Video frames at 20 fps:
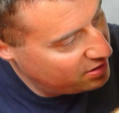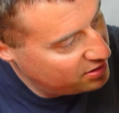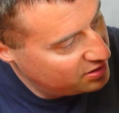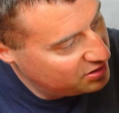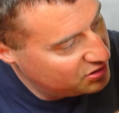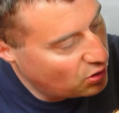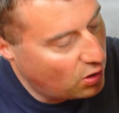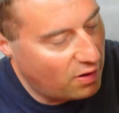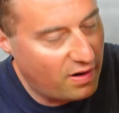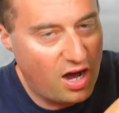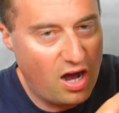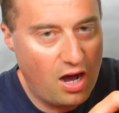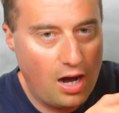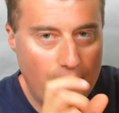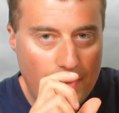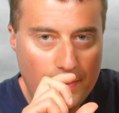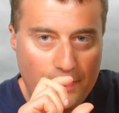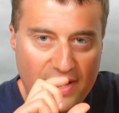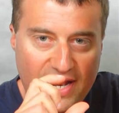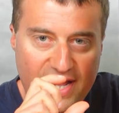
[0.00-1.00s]
sort of
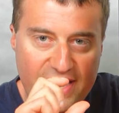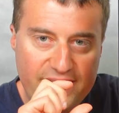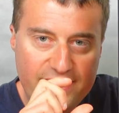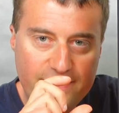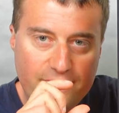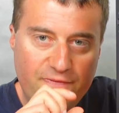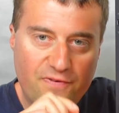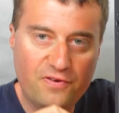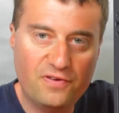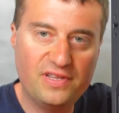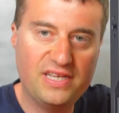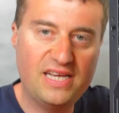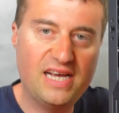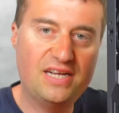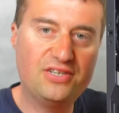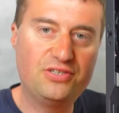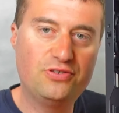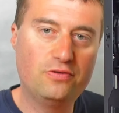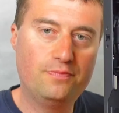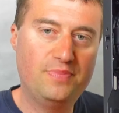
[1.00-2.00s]
armor plate for the
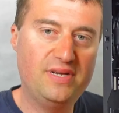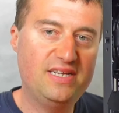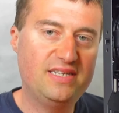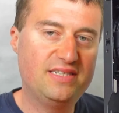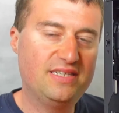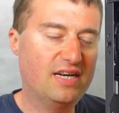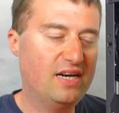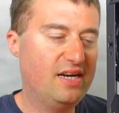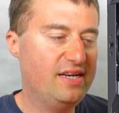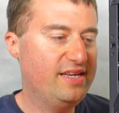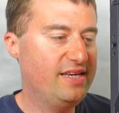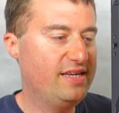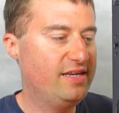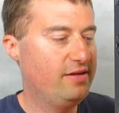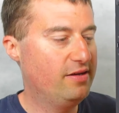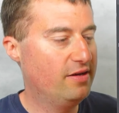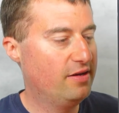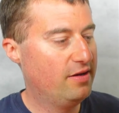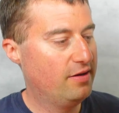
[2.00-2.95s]
actual PCIe